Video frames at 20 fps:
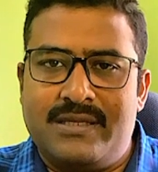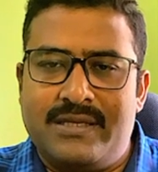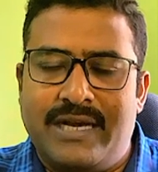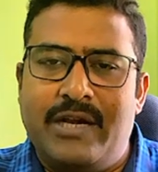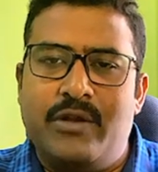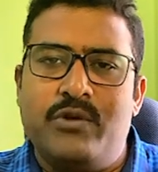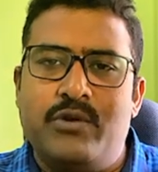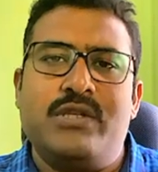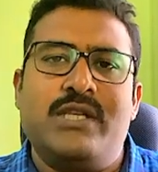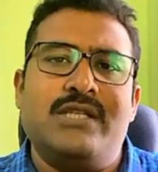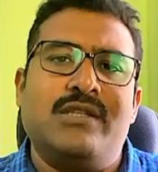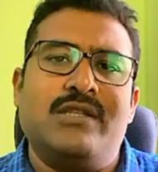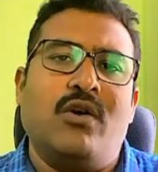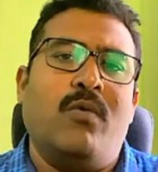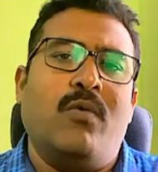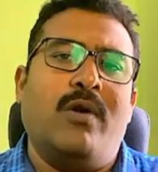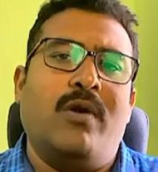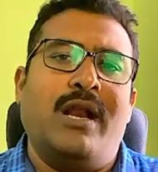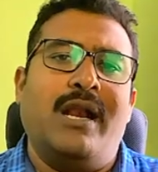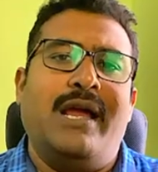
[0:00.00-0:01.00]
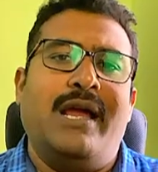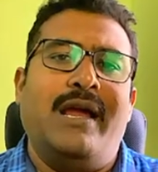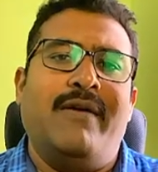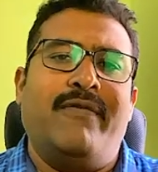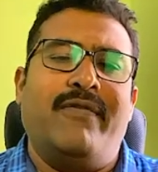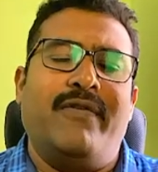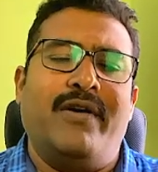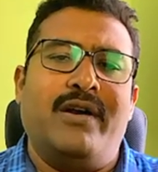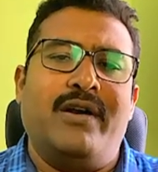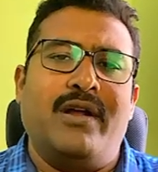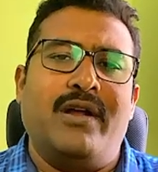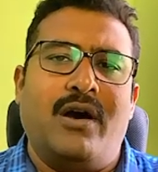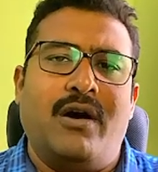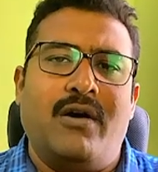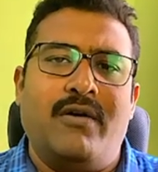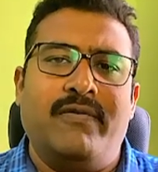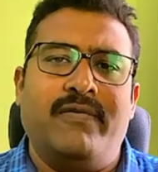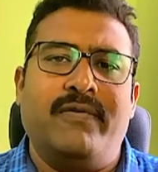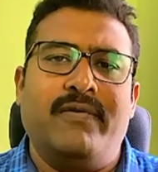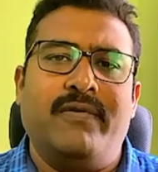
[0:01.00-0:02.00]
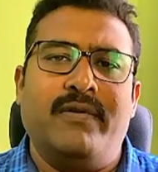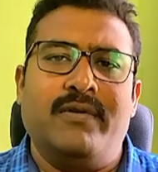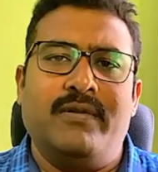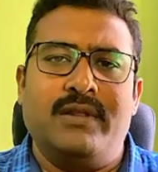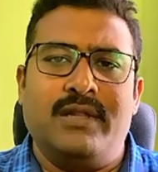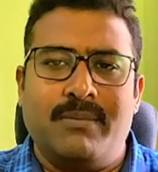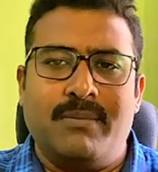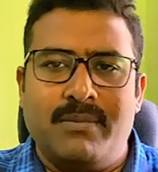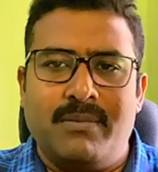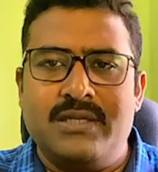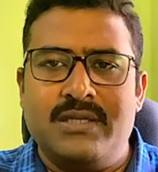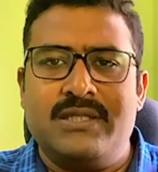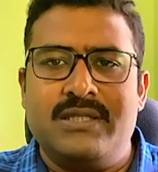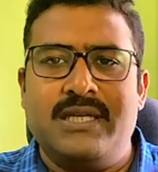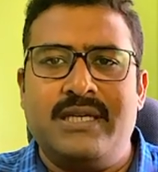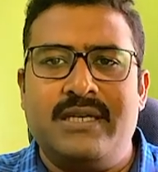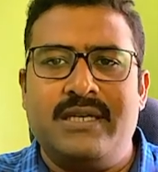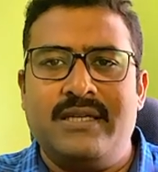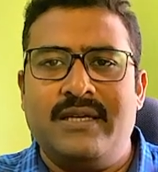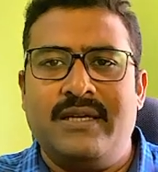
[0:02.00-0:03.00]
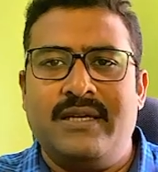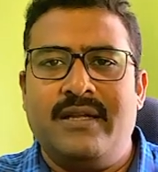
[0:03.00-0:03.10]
reduces the overall effort of the merchant